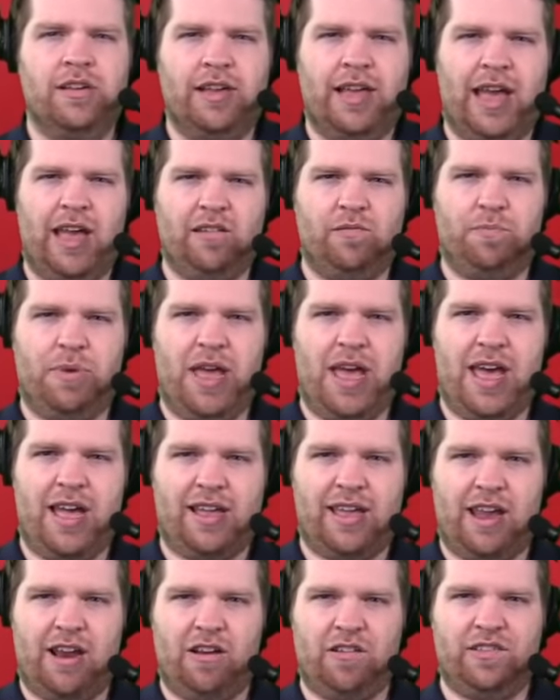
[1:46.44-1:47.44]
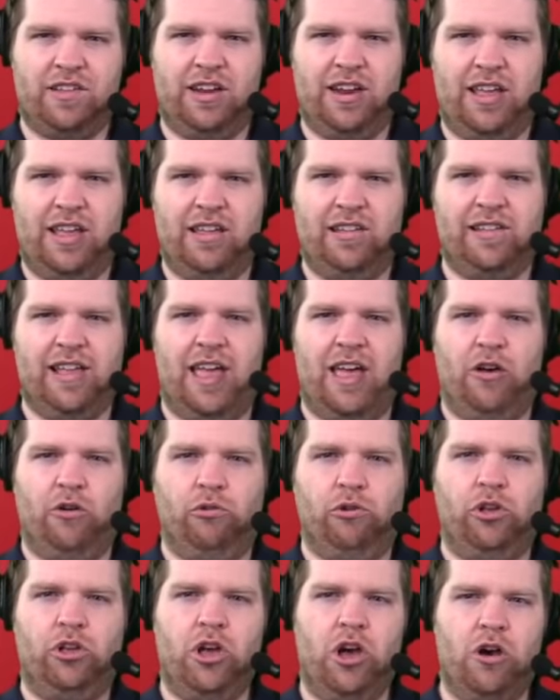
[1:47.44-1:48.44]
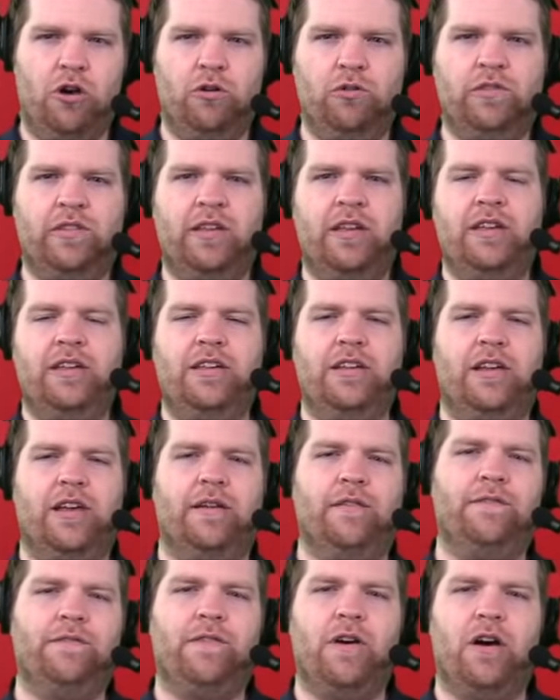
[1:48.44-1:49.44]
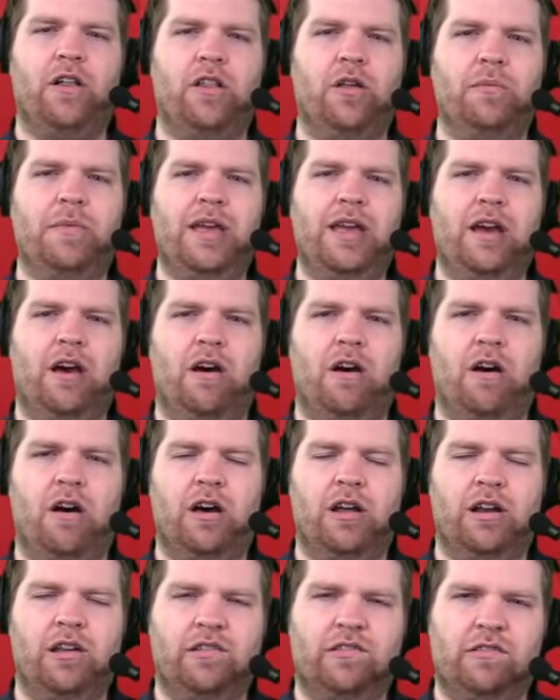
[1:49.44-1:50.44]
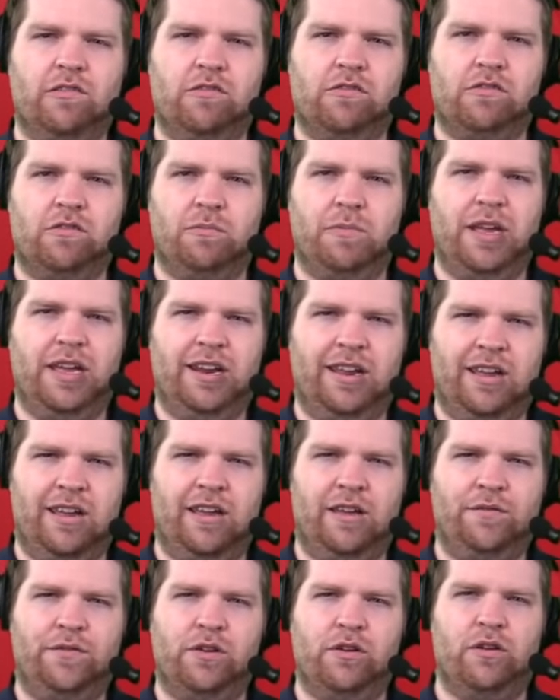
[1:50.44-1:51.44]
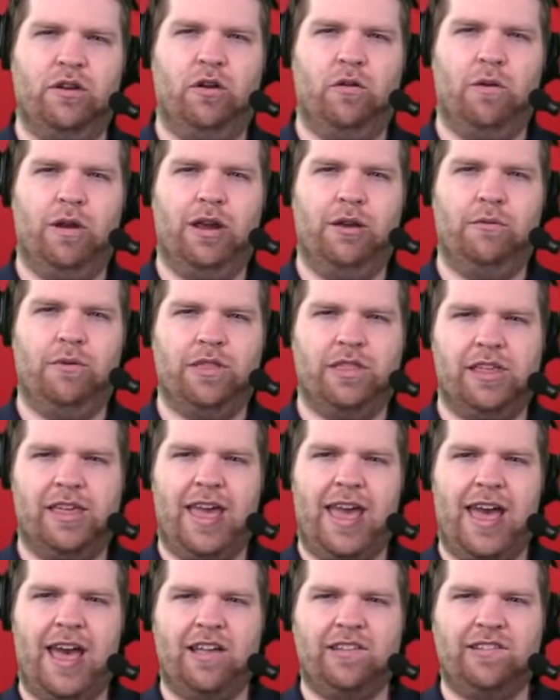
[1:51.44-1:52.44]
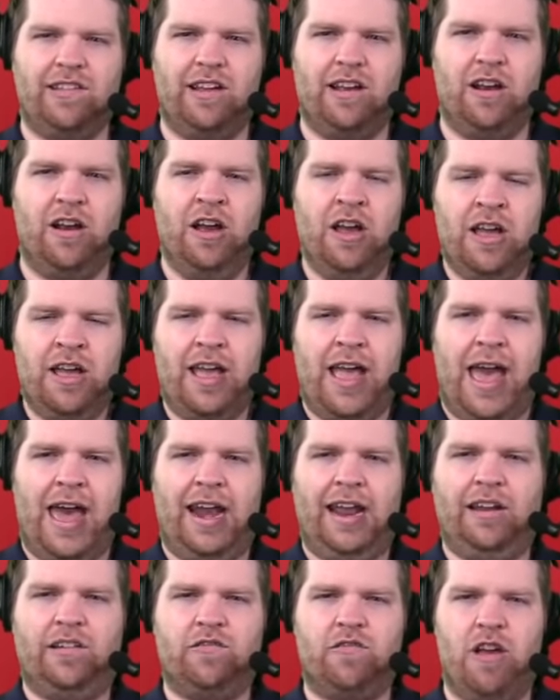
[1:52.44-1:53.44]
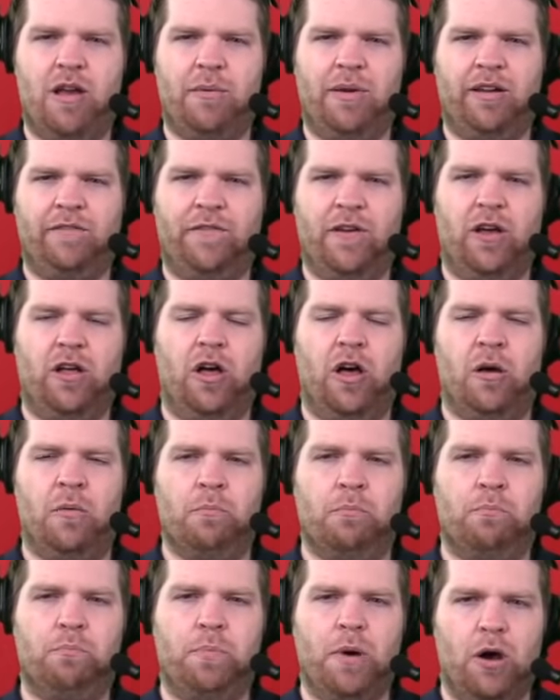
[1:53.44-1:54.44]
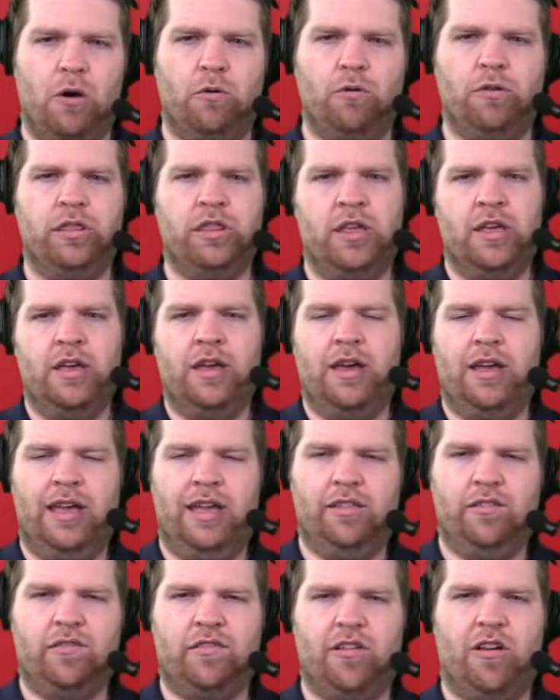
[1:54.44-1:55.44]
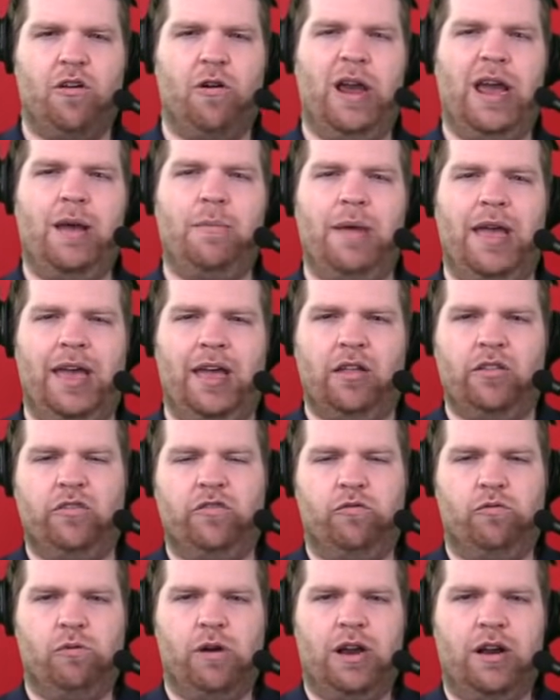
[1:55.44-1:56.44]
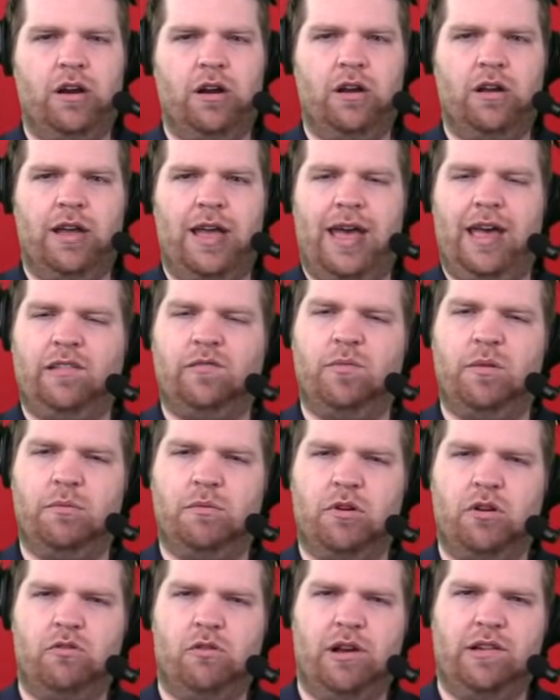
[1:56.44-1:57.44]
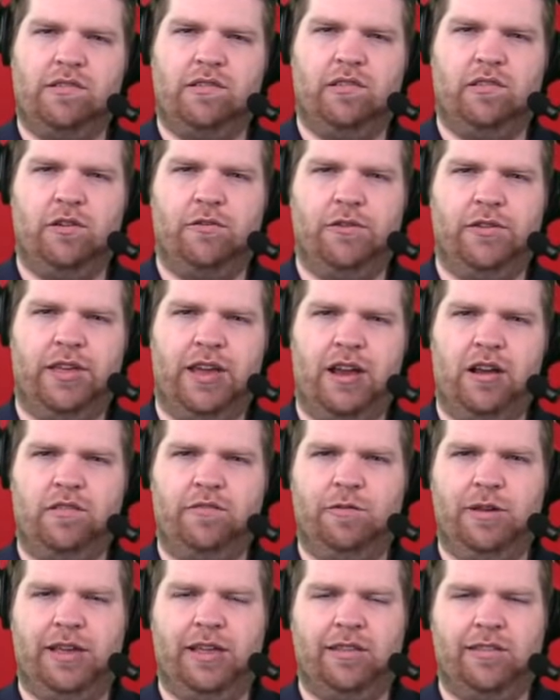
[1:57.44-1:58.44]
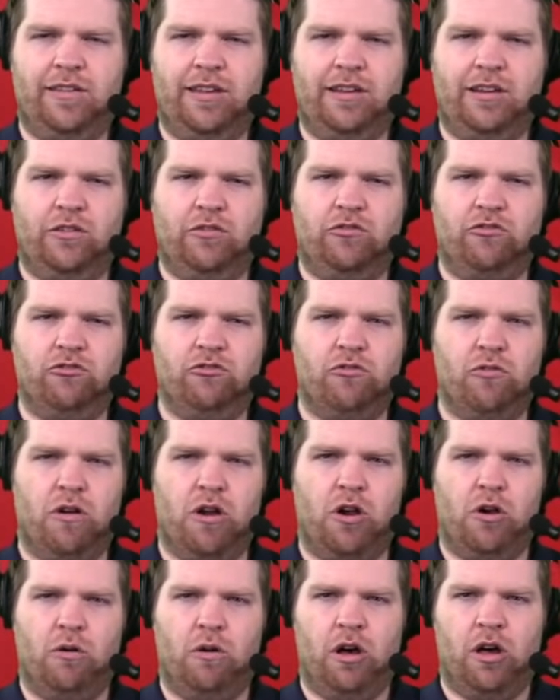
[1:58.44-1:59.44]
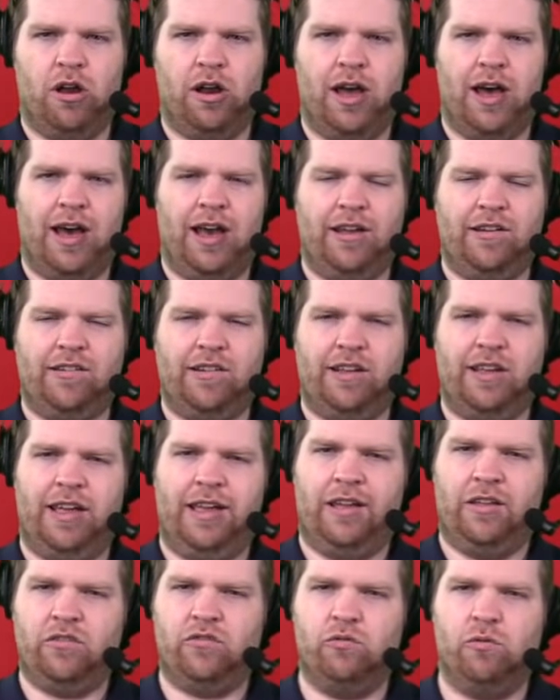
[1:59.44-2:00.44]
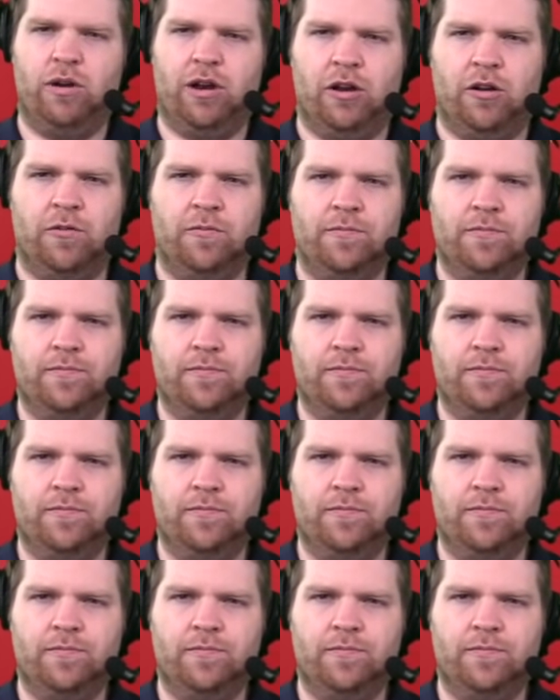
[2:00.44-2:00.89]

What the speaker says: Gas Pack, Harrison is El Goat. You can follow me on social media if you agree with Gas here. At HGramNFL on both Instagram and Twitter. Ask me more questions over there as we continue to grow on IG and Twitter.